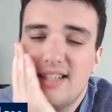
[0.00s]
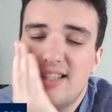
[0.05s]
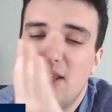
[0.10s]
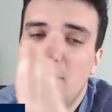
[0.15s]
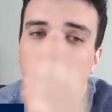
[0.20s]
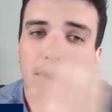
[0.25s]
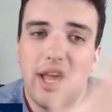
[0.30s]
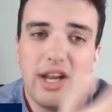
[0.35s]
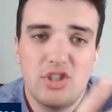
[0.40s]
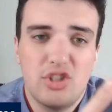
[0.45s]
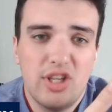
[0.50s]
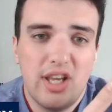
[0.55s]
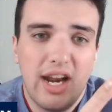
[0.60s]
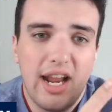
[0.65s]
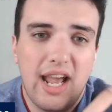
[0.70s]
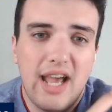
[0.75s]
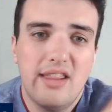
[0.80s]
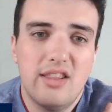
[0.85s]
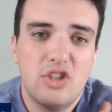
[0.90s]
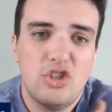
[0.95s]
And then we're actually going
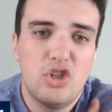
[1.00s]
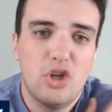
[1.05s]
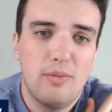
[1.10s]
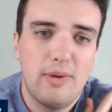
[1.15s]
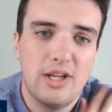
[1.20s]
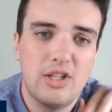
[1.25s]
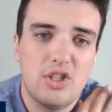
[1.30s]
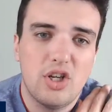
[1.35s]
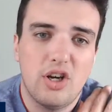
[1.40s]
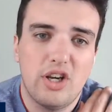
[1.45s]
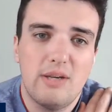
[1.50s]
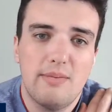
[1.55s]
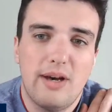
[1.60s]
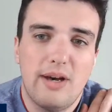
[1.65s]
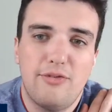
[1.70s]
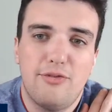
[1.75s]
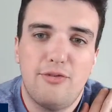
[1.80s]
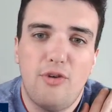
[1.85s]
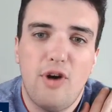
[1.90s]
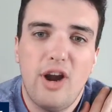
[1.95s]
to end the show by talking
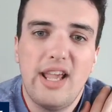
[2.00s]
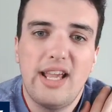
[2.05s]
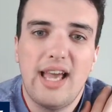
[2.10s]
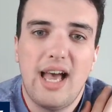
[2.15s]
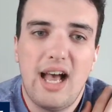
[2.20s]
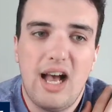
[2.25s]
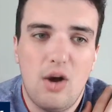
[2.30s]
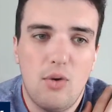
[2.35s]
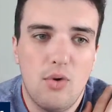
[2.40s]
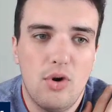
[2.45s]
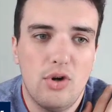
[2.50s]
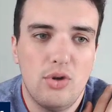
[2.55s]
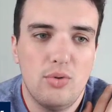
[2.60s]
about Frank Howard,